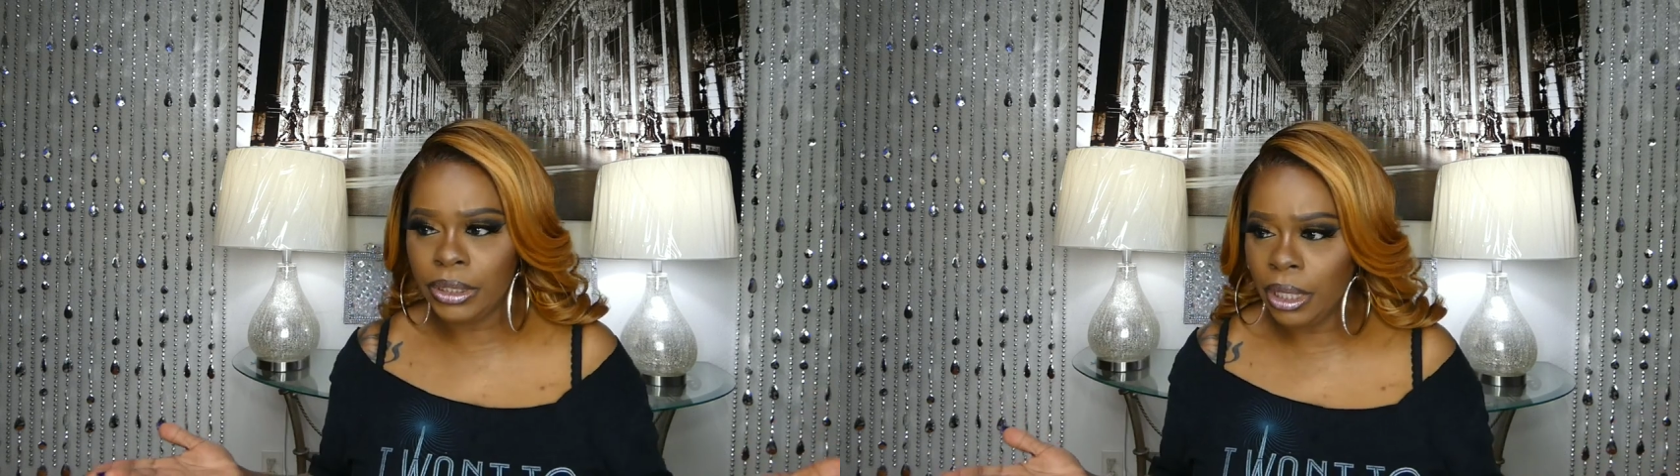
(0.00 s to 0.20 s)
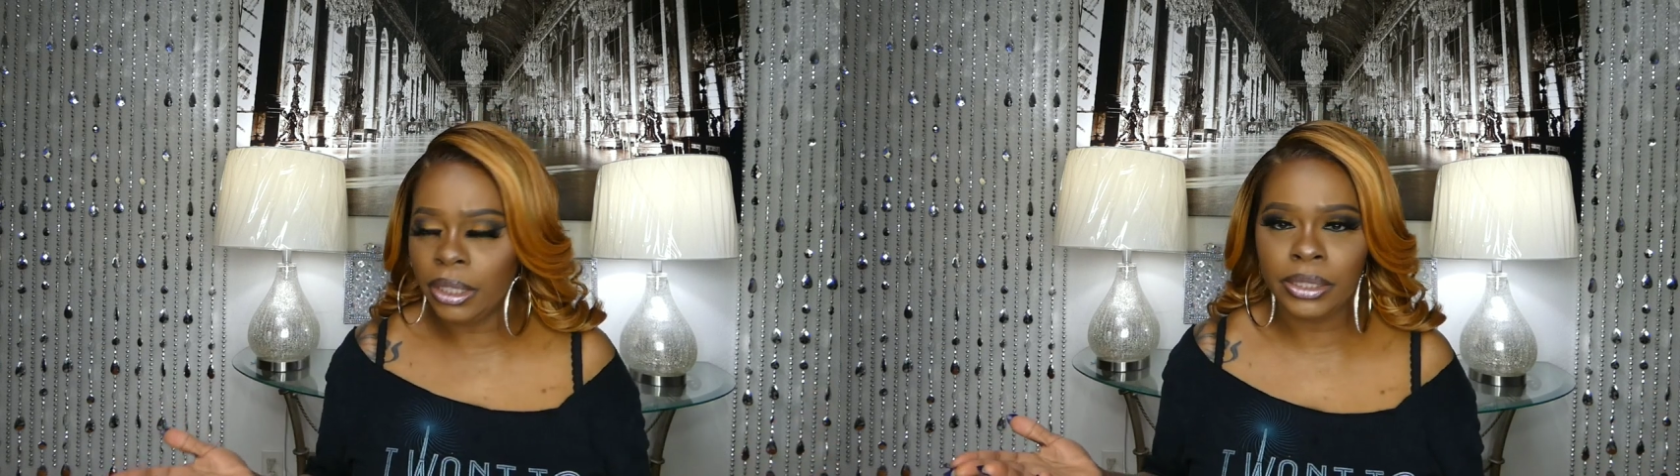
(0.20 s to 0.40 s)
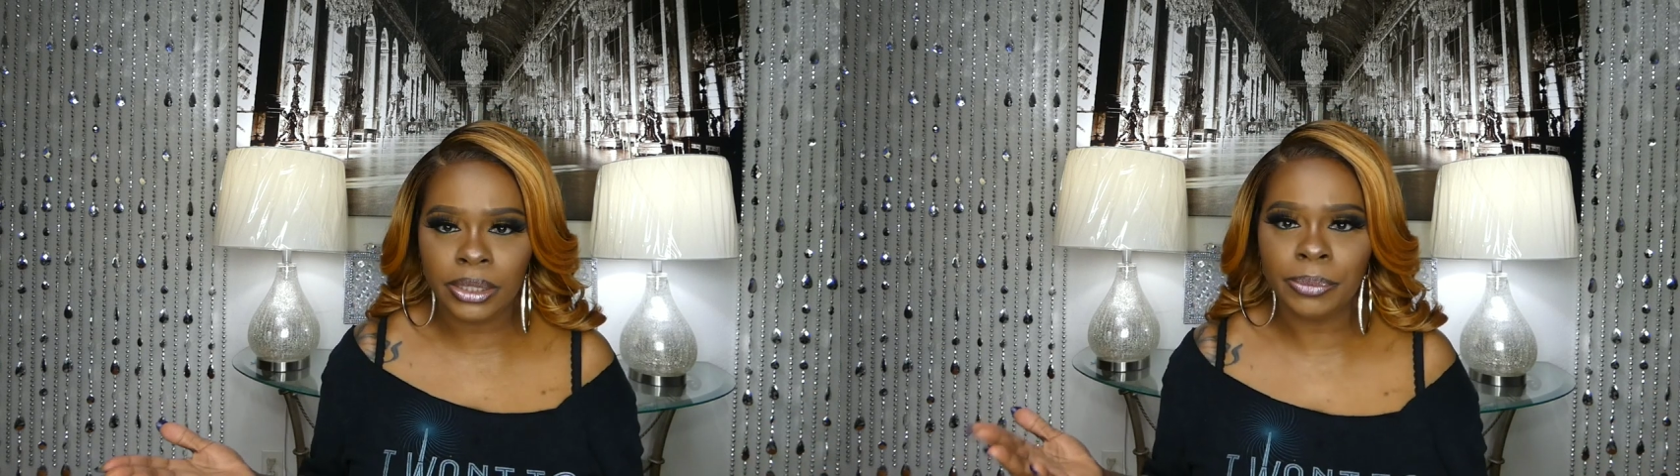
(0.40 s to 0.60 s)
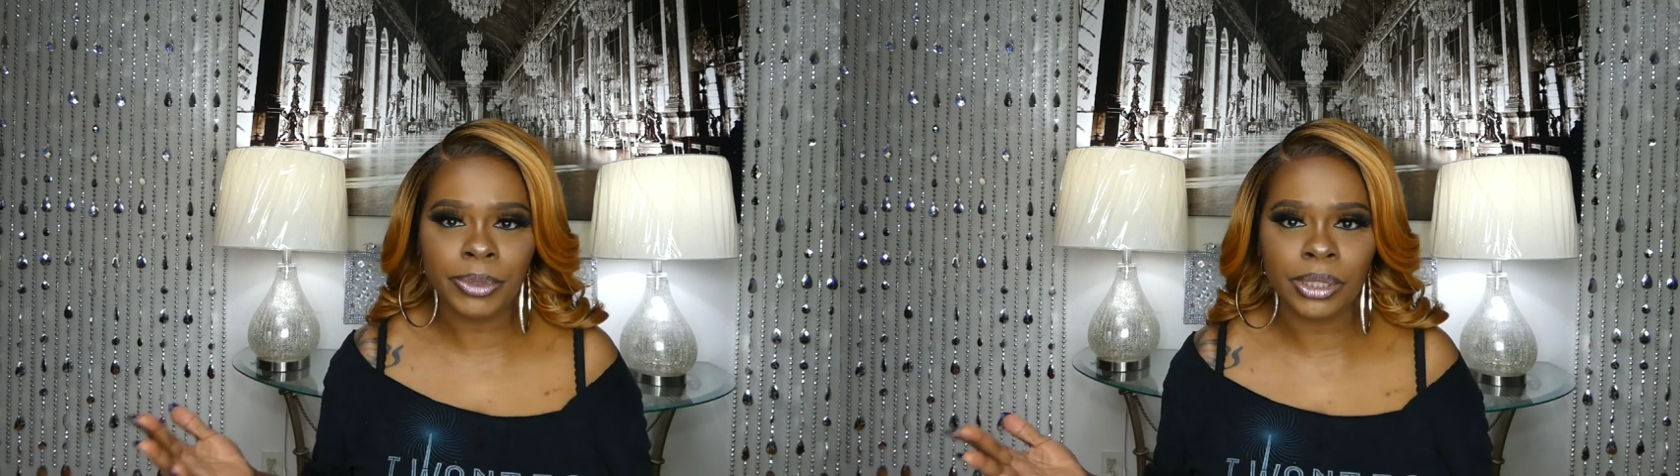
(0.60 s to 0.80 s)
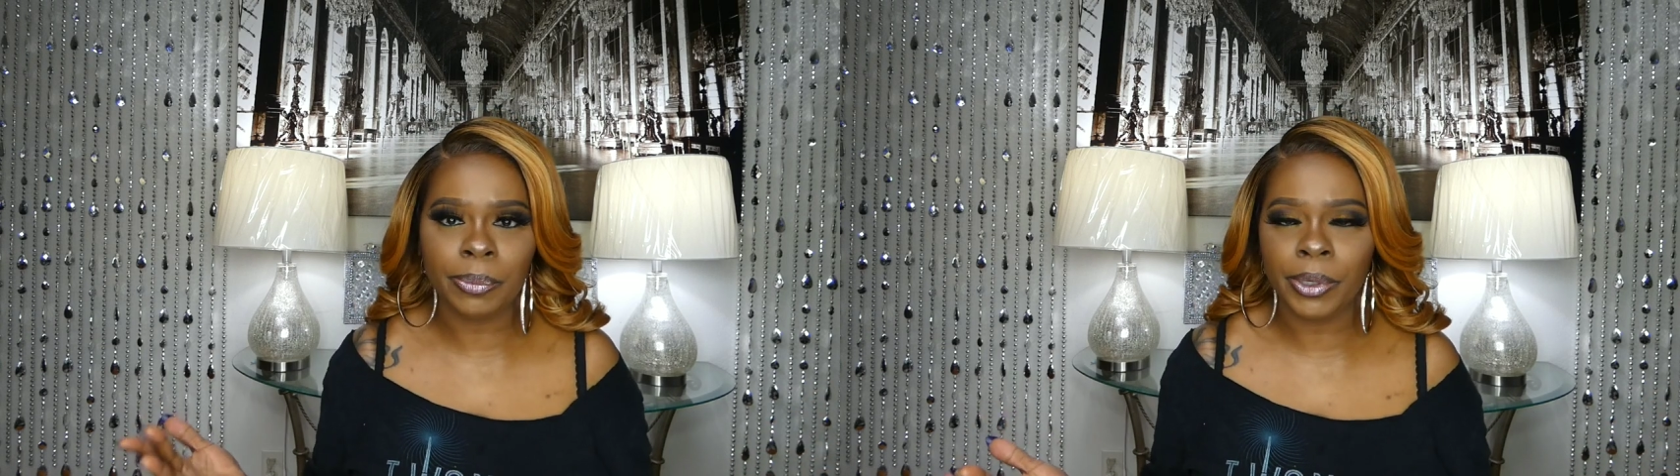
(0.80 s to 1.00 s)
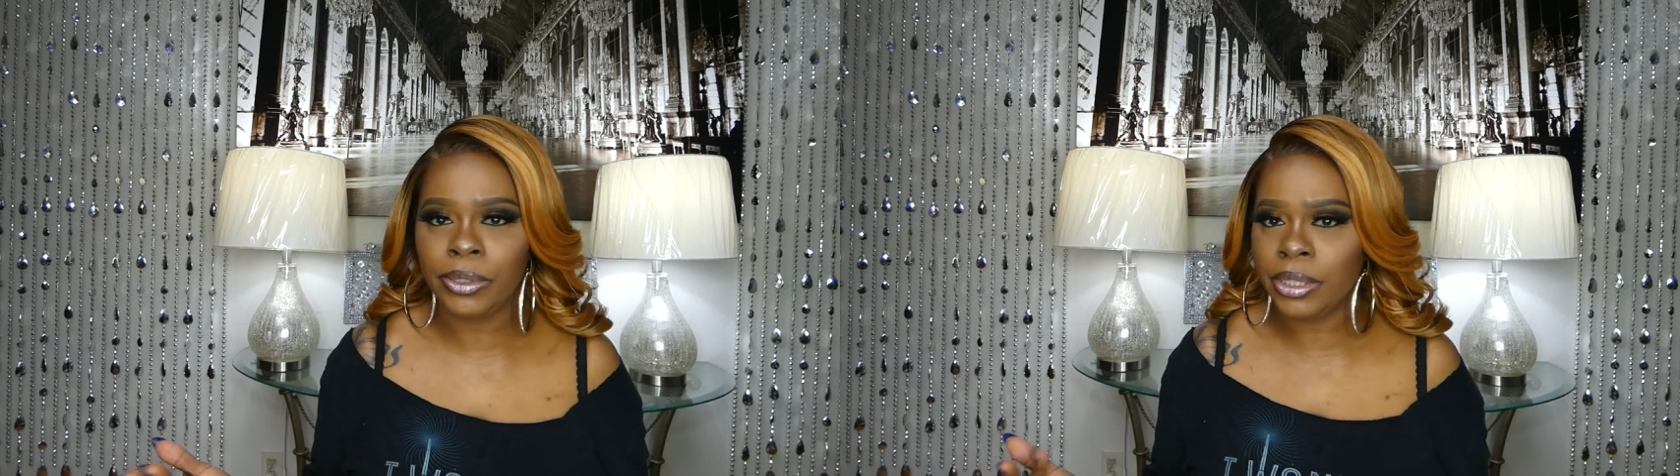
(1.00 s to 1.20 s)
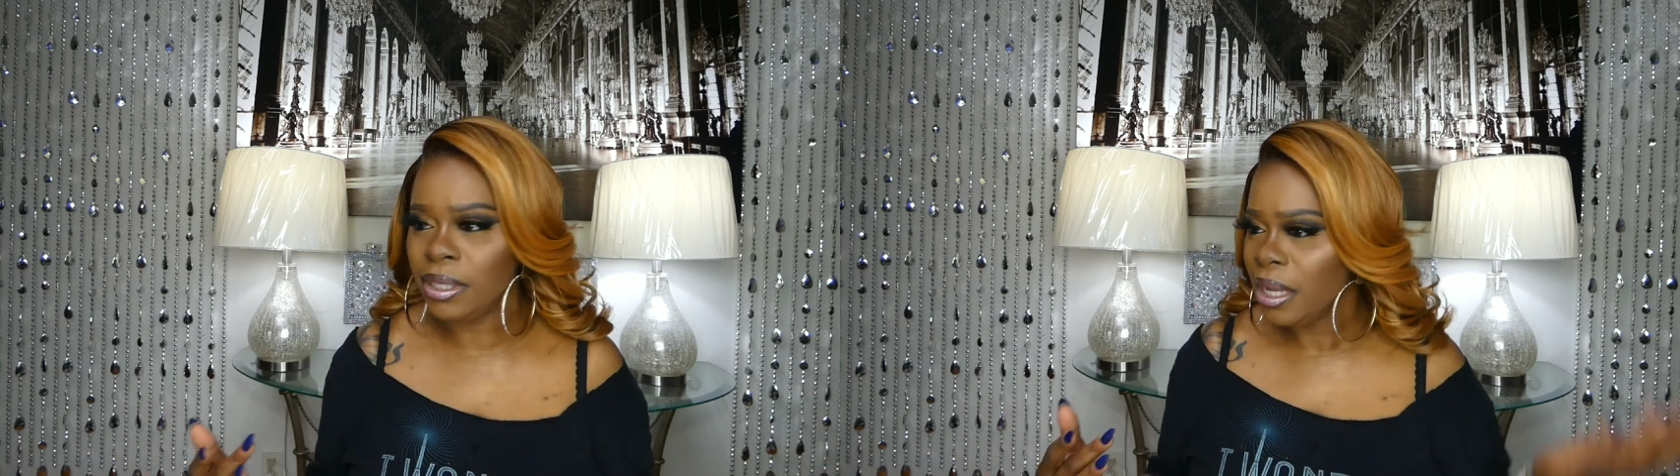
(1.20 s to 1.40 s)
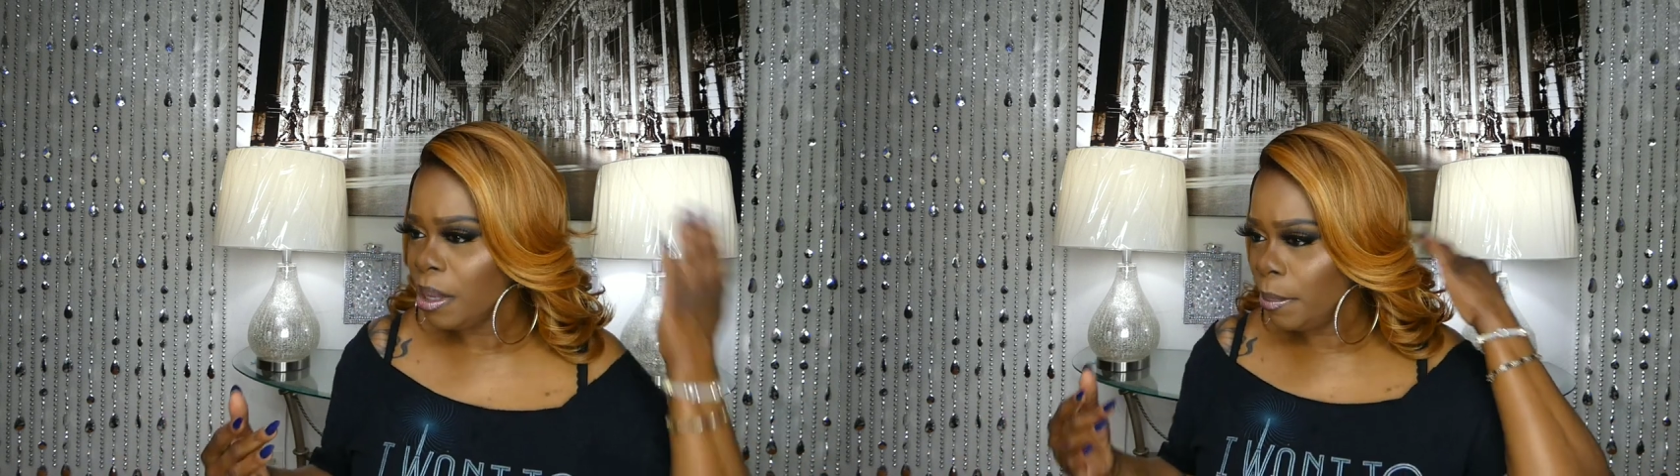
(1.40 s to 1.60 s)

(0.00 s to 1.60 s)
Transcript: it's up to the person.